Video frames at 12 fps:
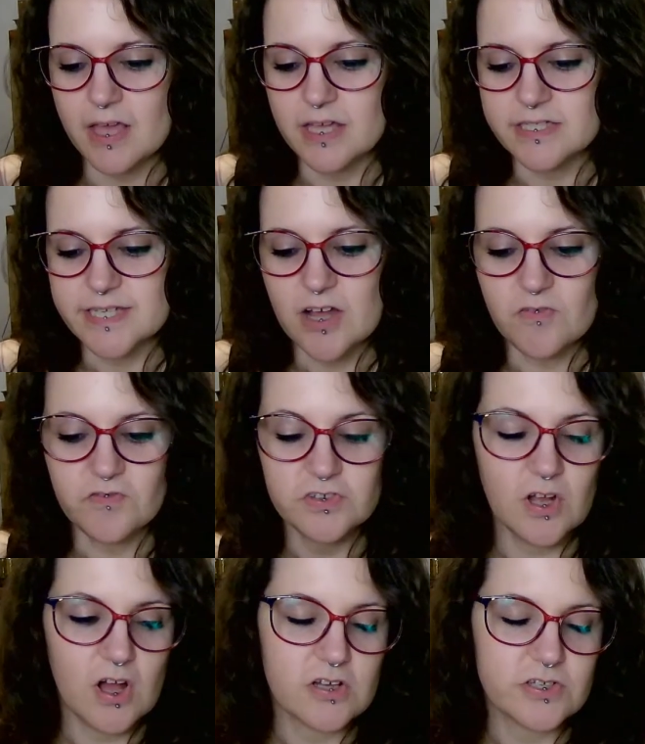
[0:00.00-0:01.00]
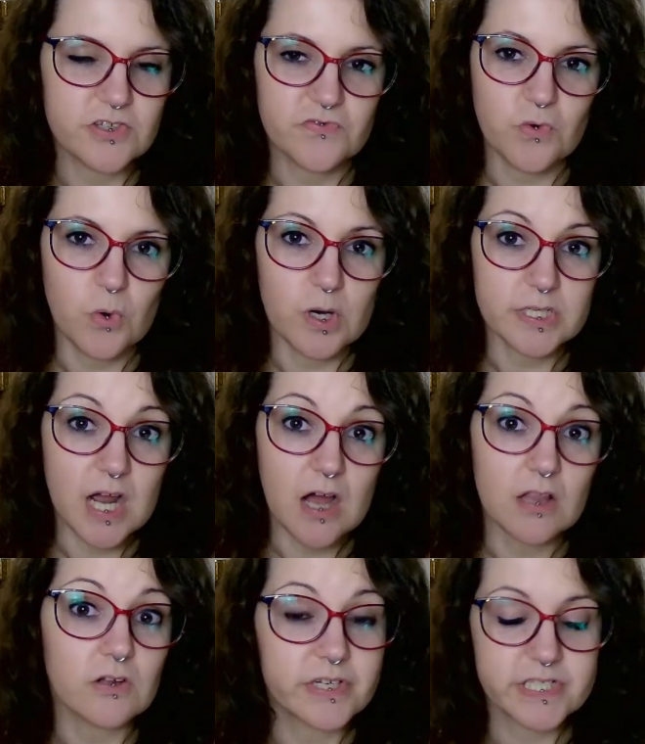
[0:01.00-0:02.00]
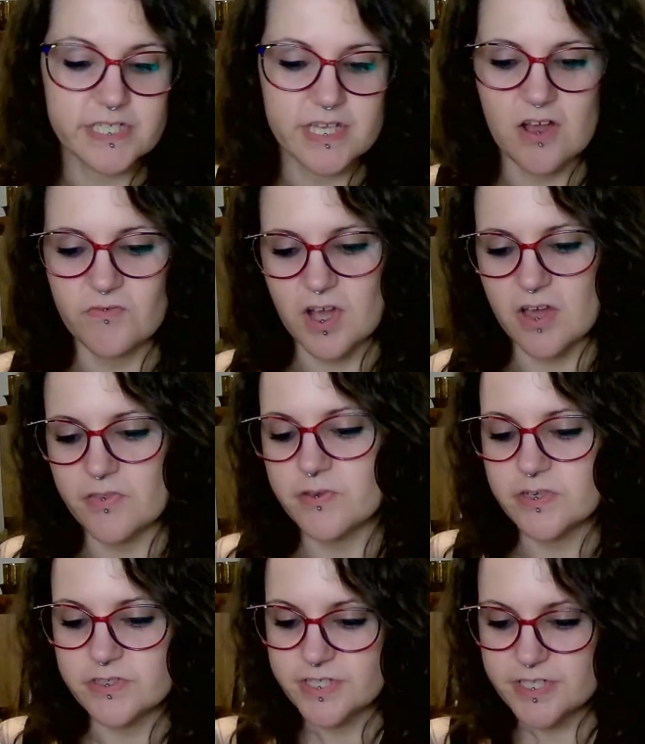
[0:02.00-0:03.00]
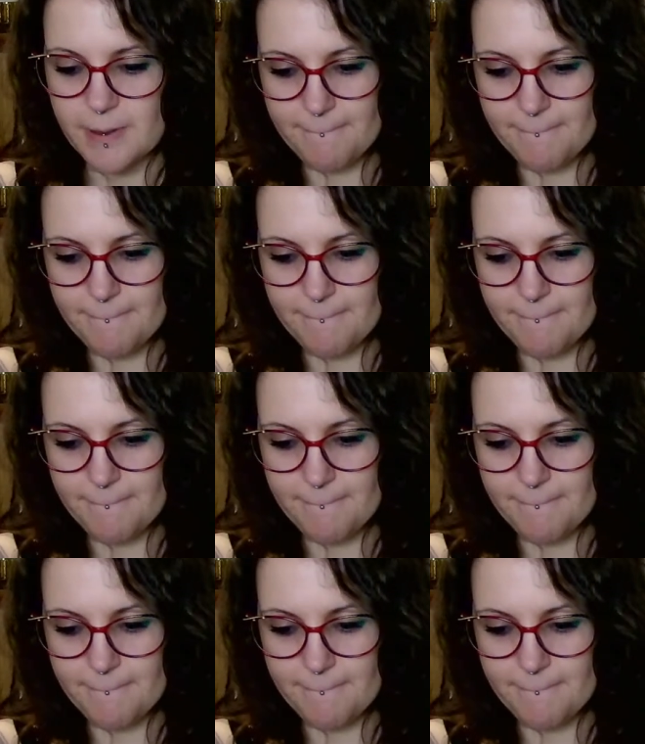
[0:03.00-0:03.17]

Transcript: It's helpful also for tolerance of others